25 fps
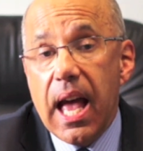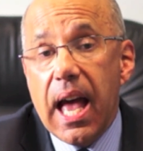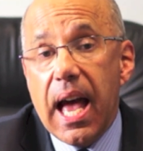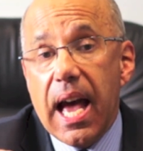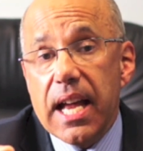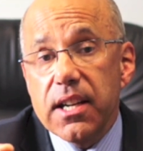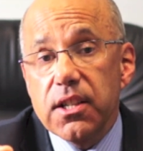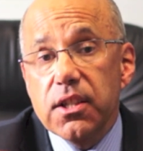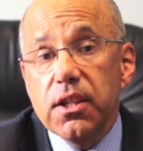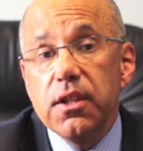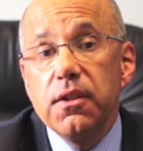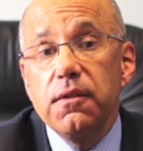
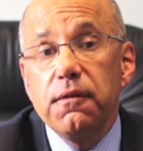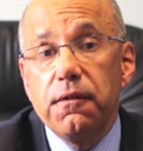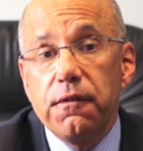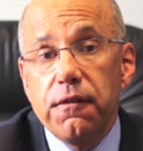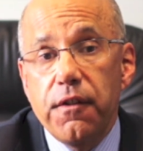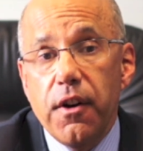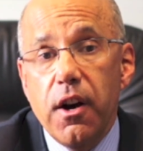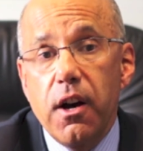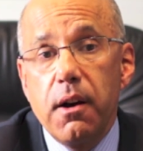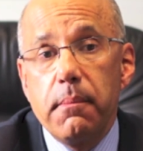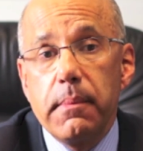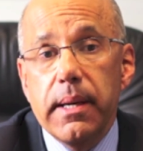and
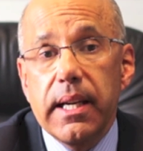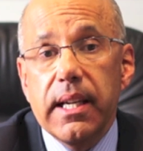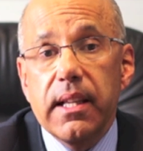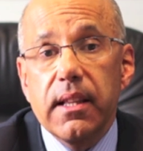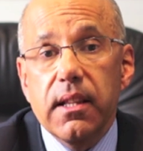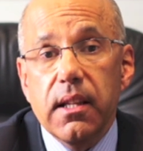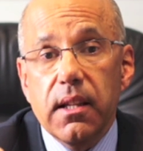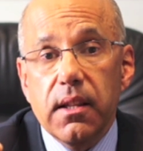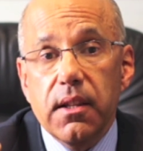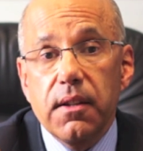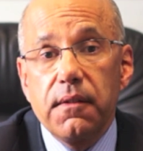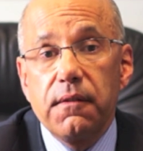confirming
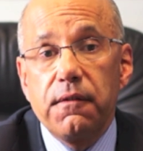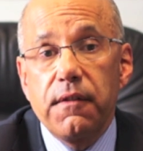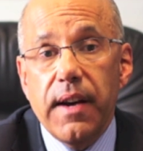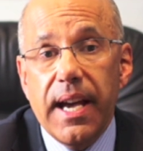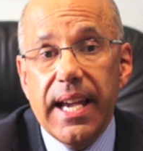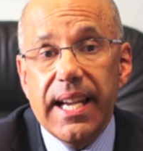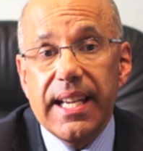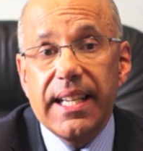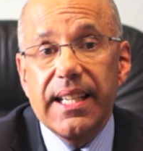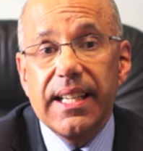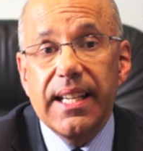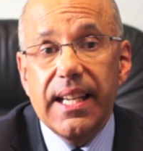that the
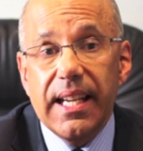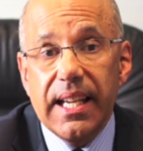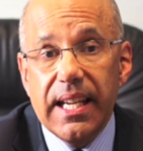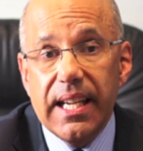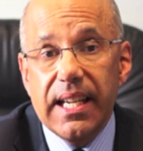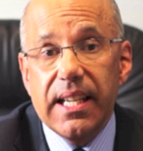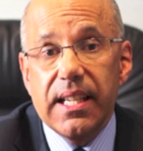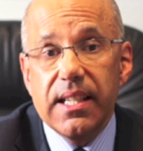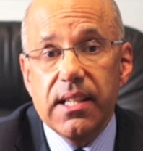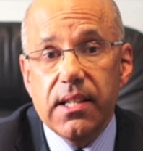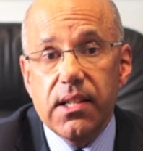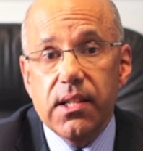vein
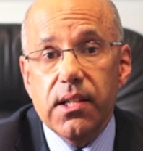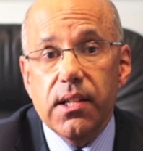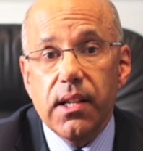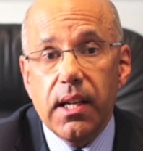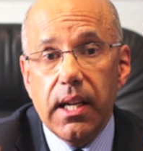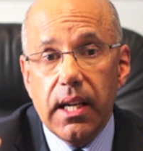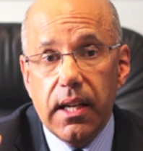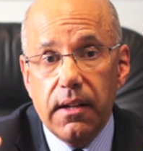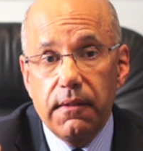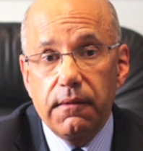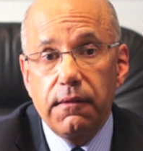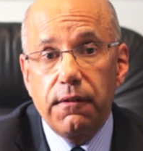is
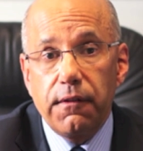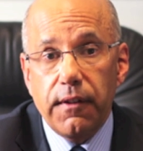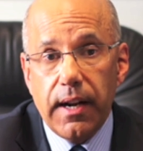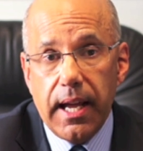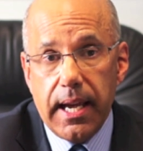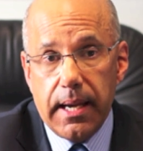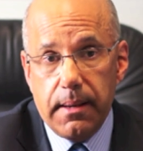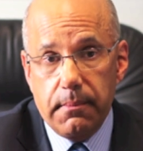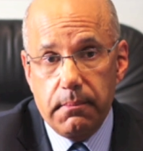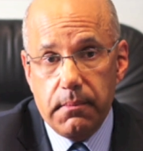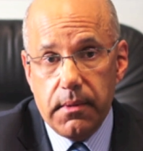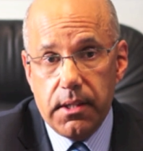
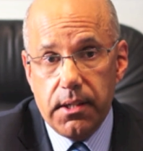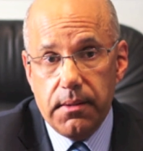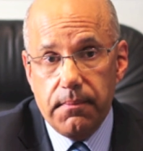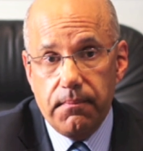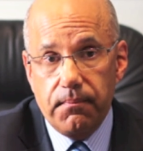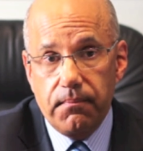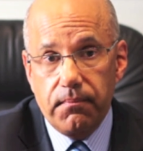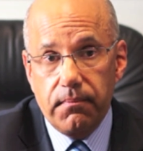inflamed.